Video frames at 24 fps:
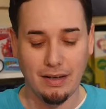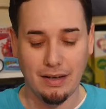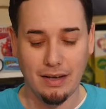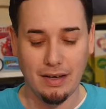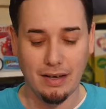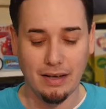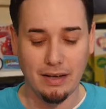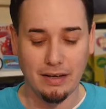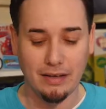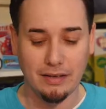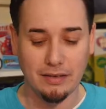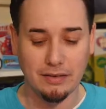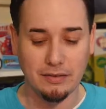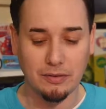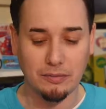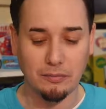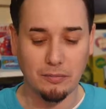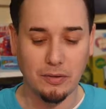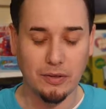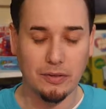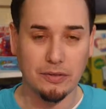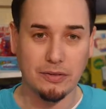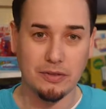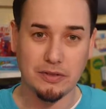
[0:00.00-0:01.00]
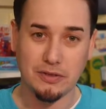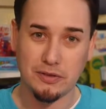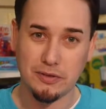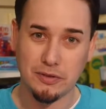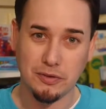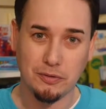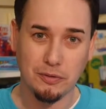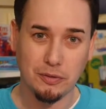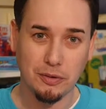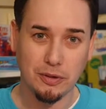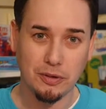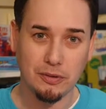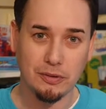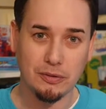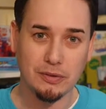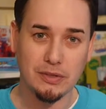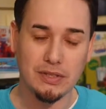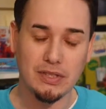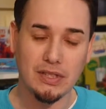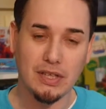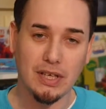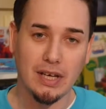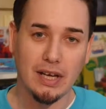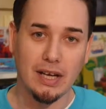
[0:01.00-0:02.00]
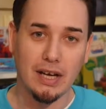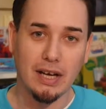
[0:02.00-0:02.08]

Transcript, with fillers: And with the screws,